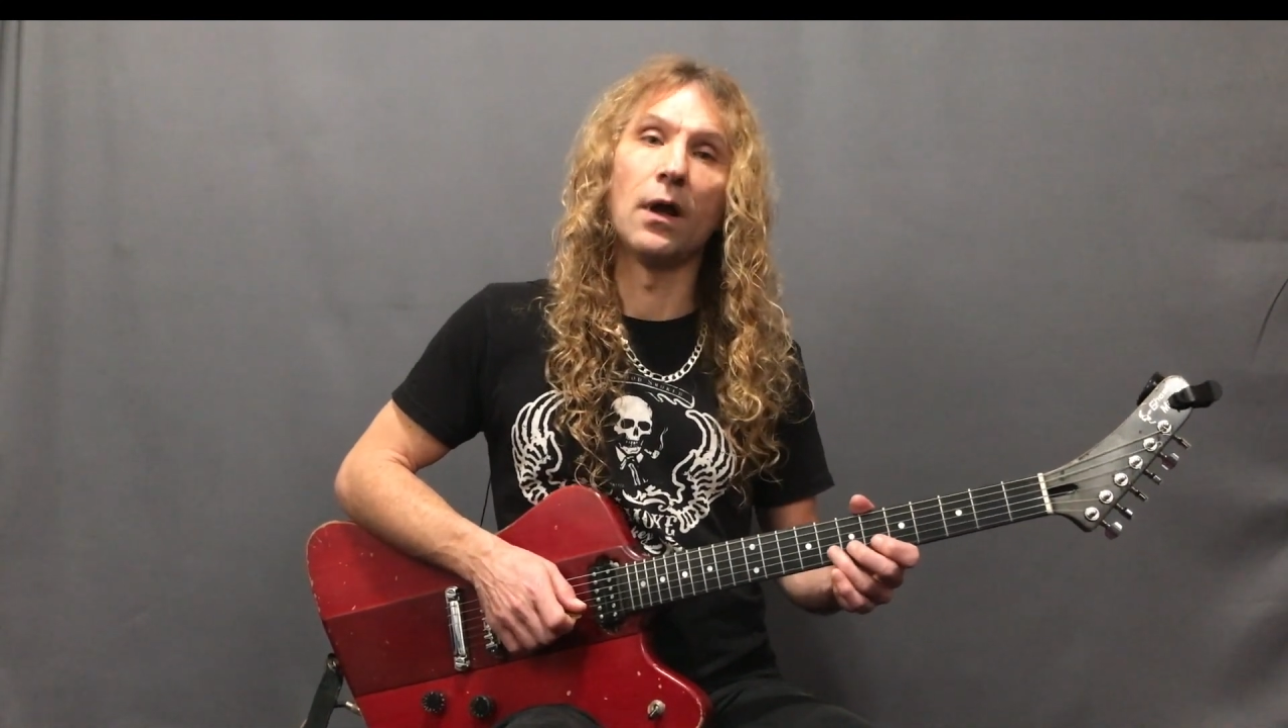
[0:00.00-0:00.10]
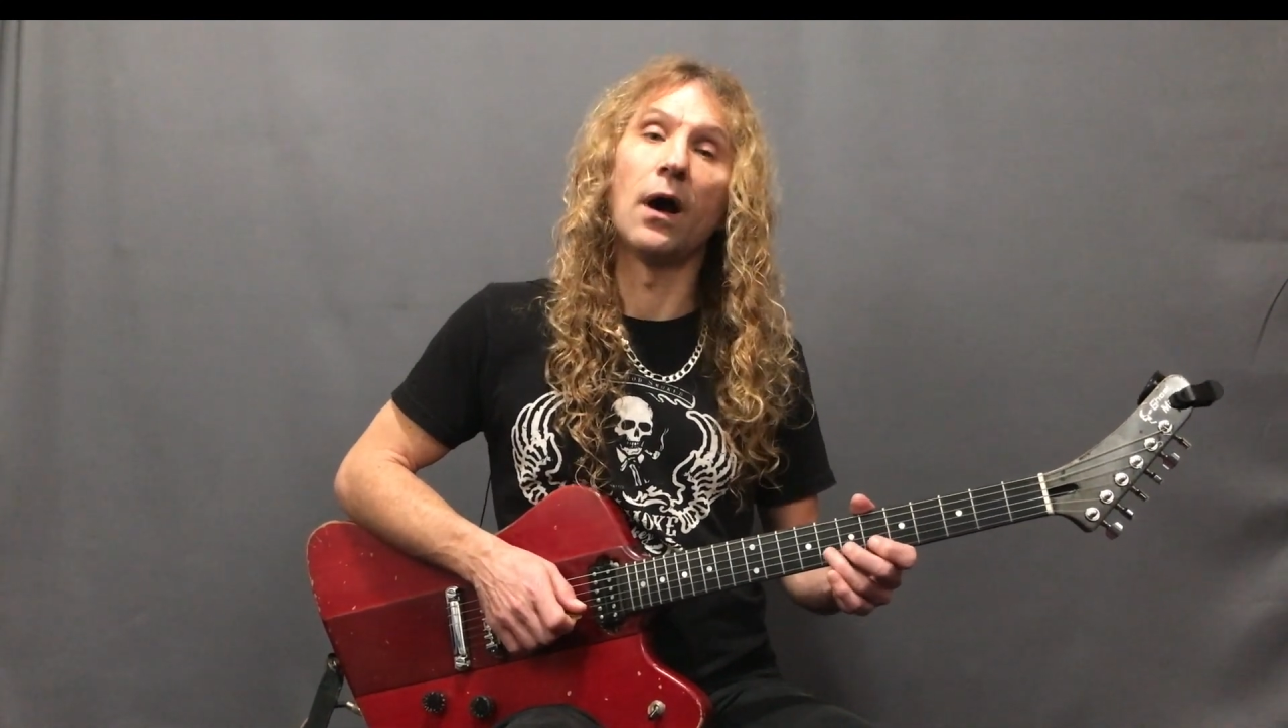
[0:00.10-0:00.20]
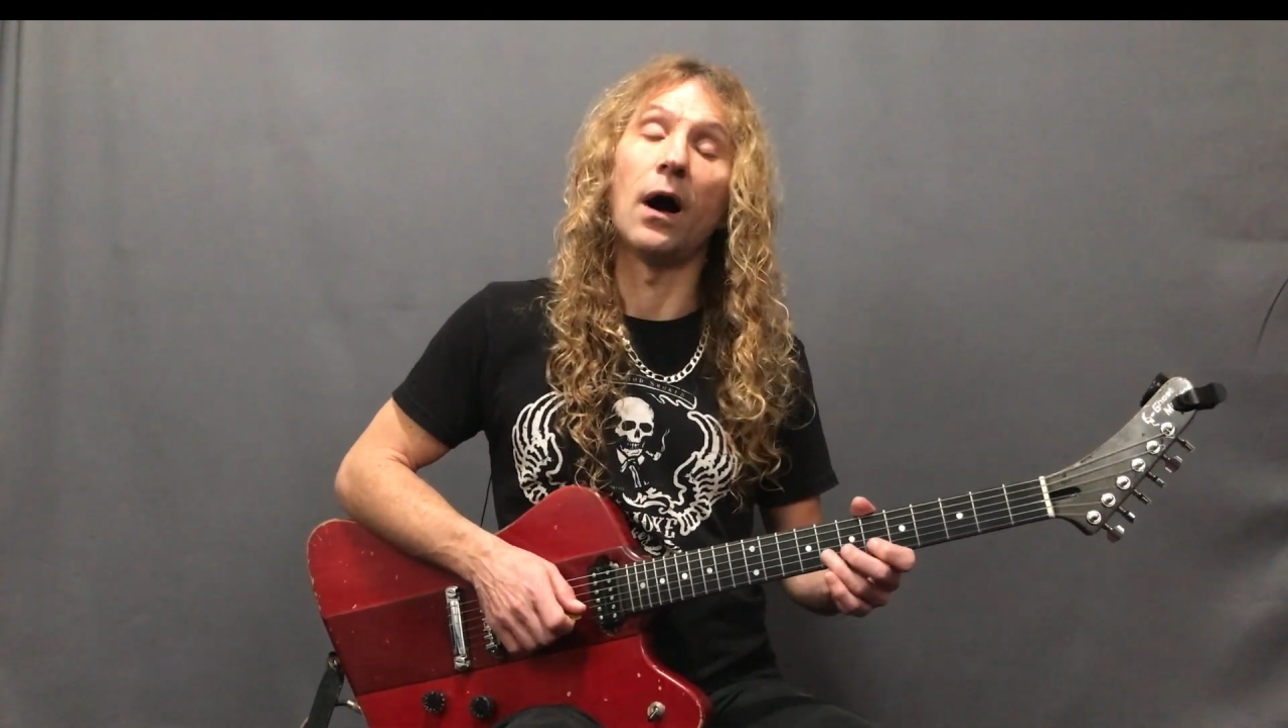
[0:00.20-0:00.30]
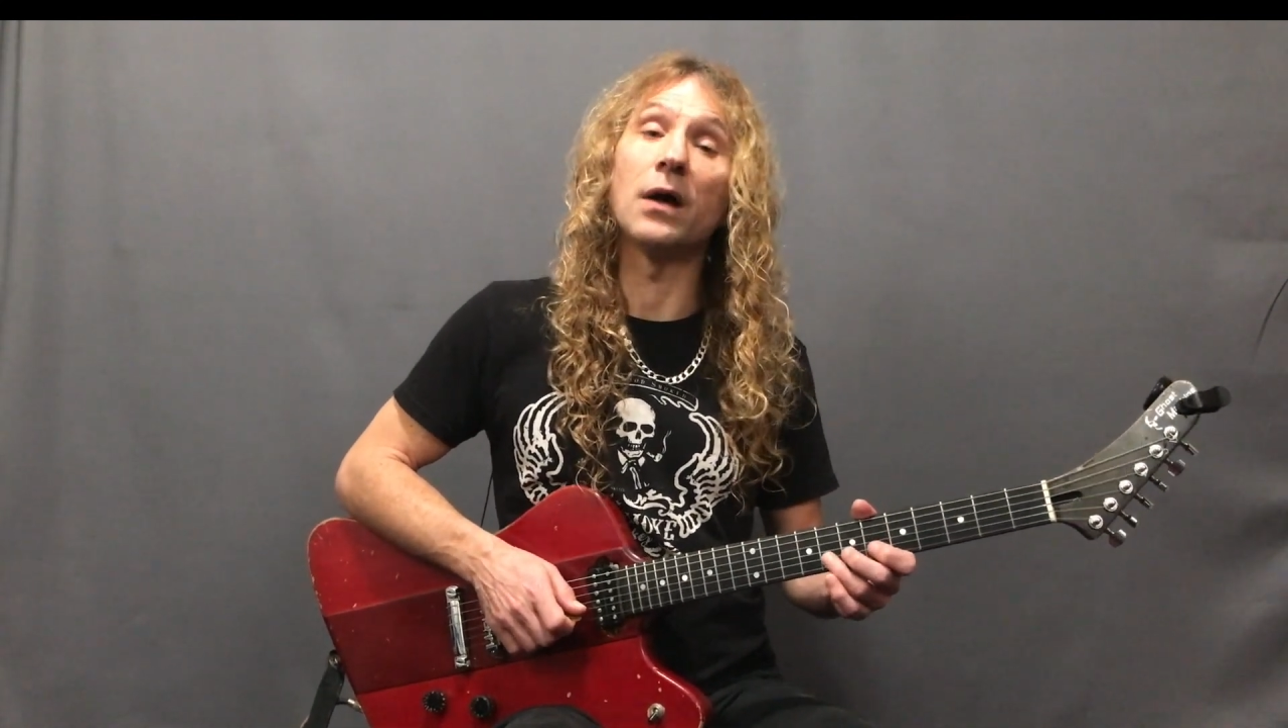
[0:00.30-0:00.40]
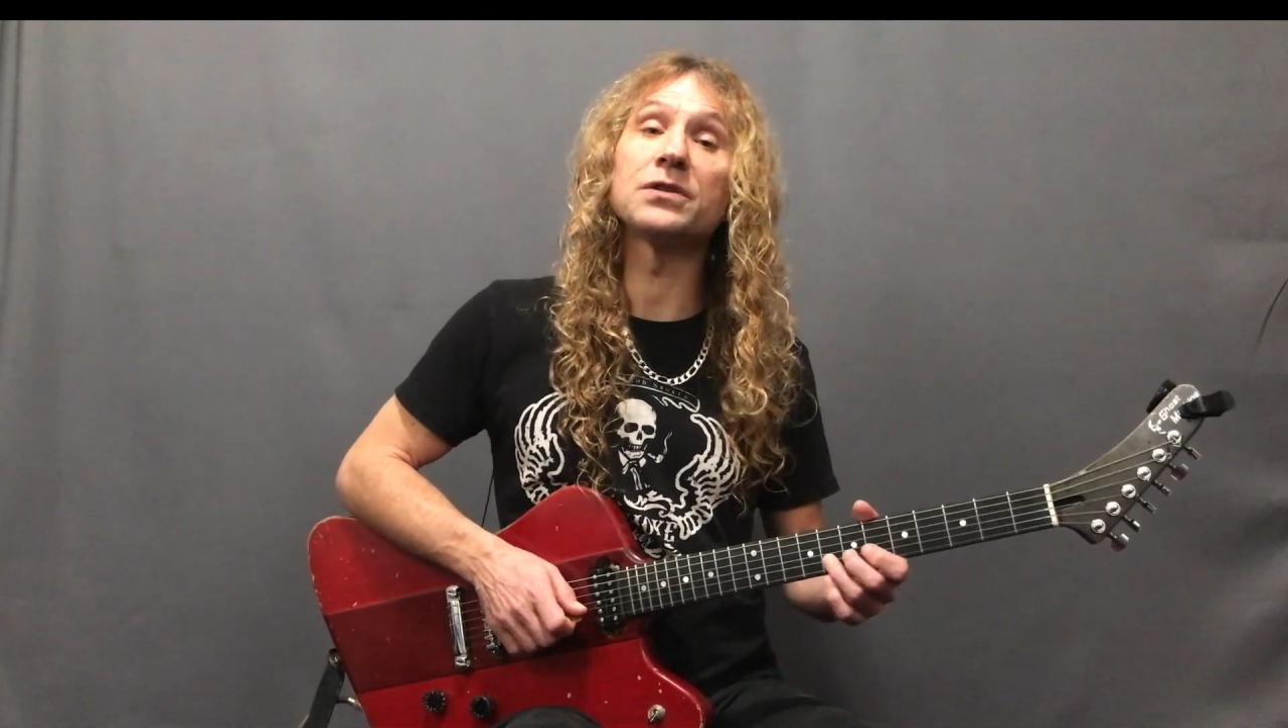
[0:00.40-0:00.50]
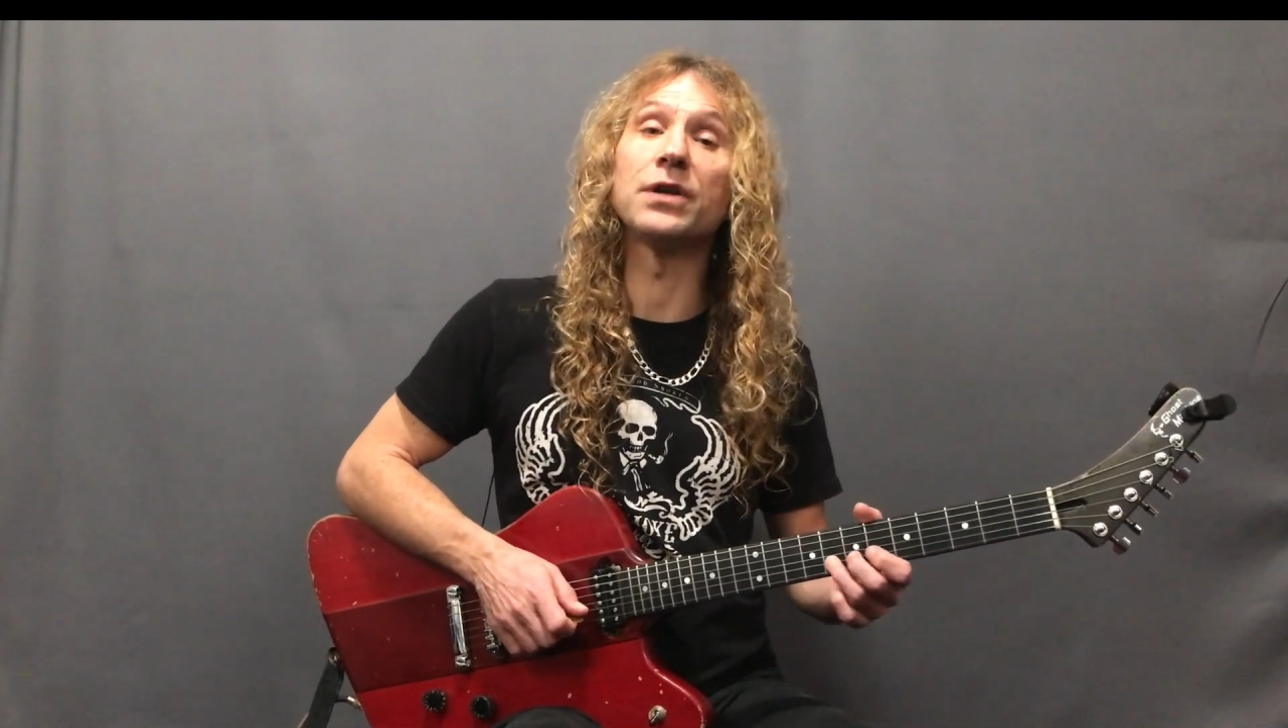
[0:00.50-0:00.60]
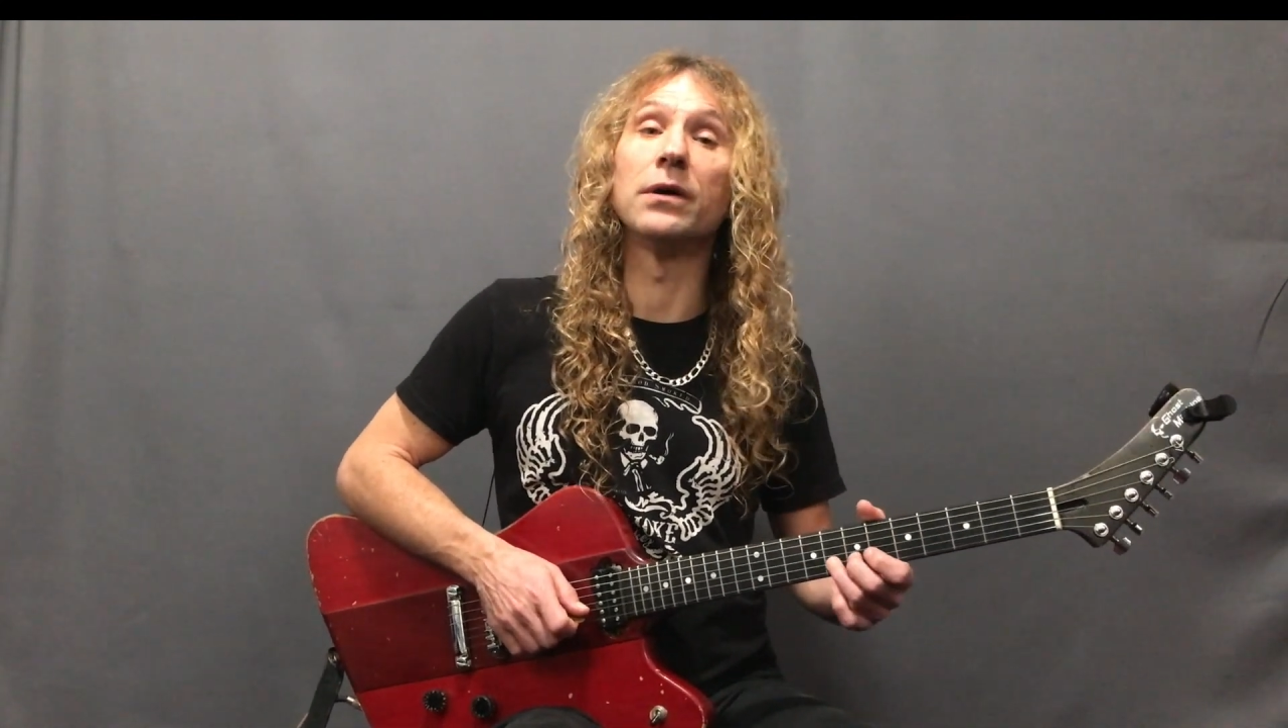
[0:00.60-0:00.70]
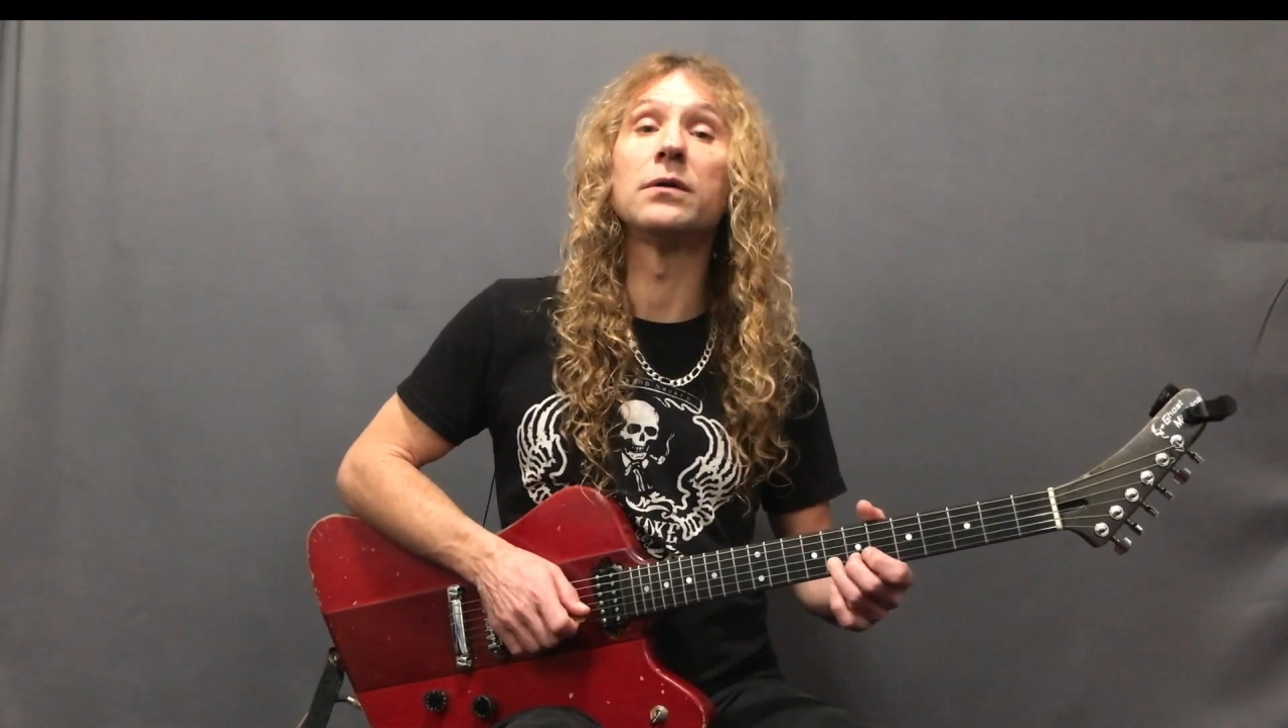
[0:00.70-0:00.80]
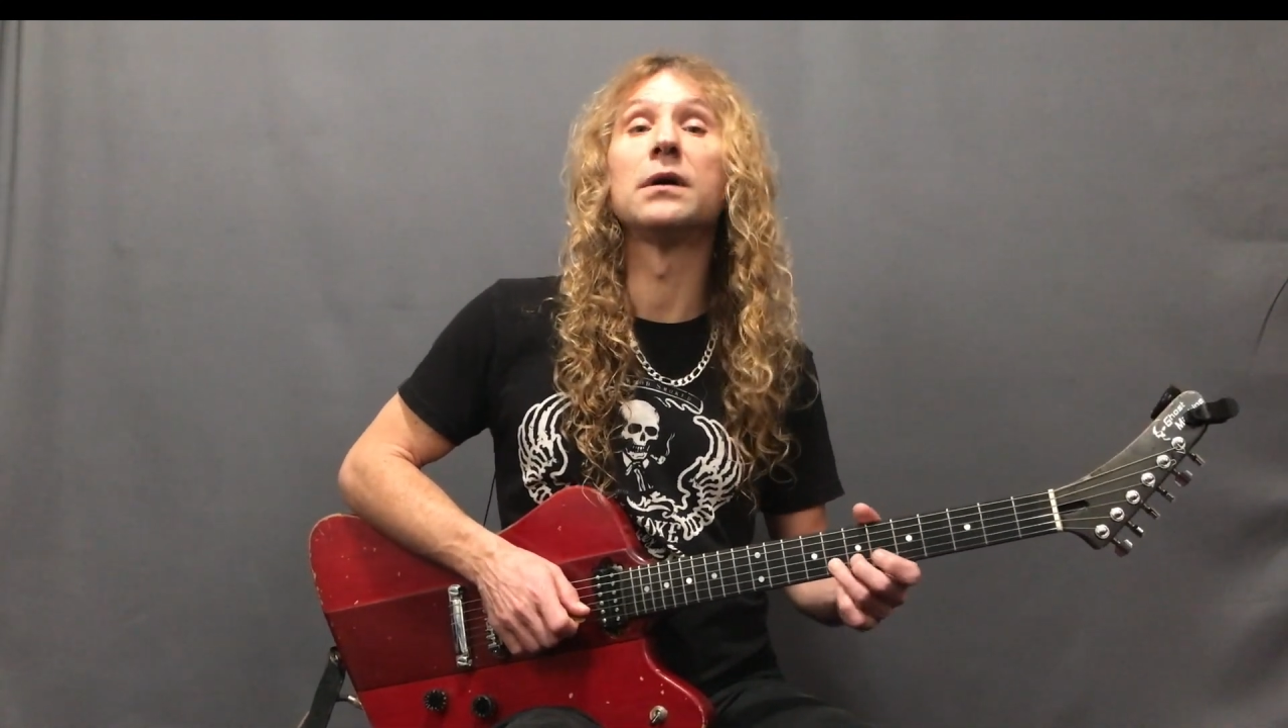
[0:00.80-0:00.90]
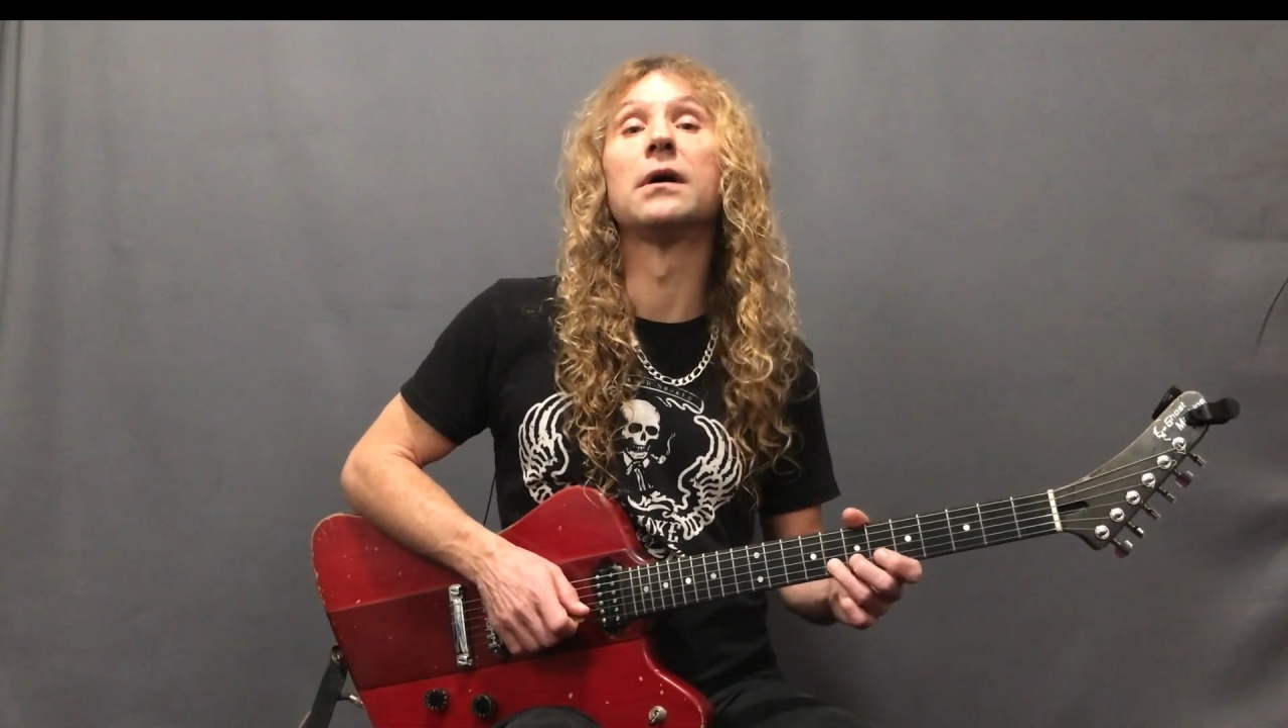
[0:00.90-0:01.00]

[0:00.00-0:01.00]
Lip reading: Also,